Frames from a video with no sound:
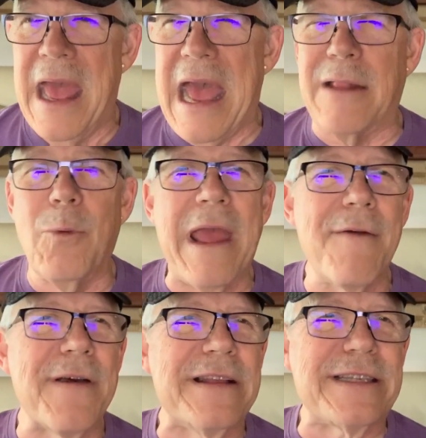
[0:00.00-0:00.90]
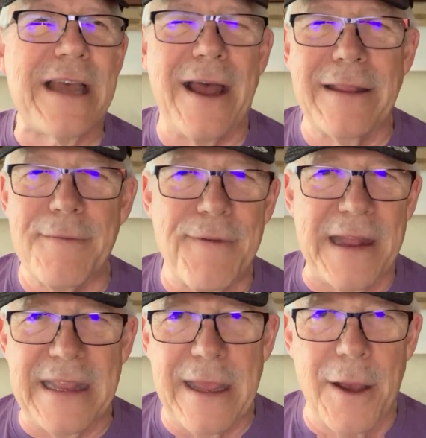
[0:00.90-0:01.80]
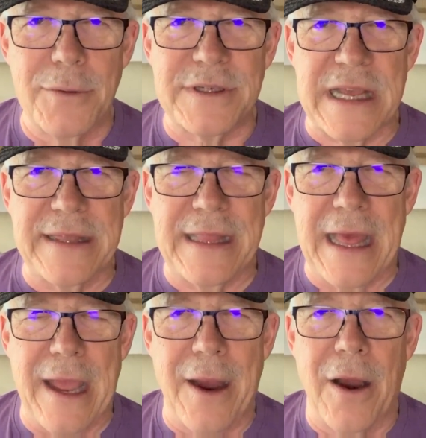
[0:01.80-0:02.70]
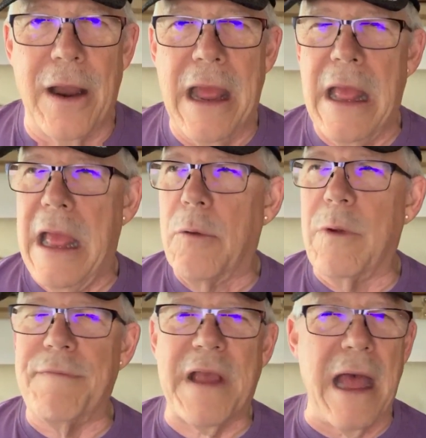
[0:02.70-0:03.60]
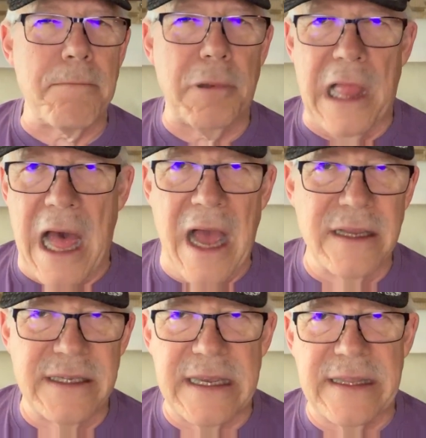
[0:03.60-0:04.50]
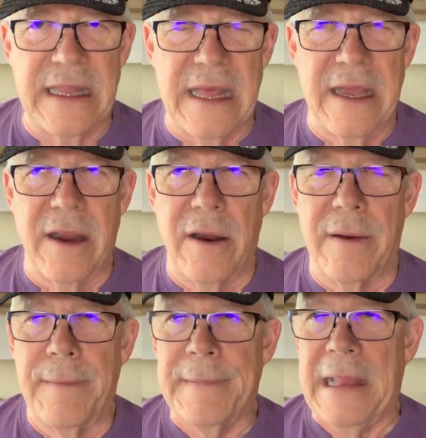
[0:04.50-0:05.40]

And we have a ton of videos in there. We've got blogs in there.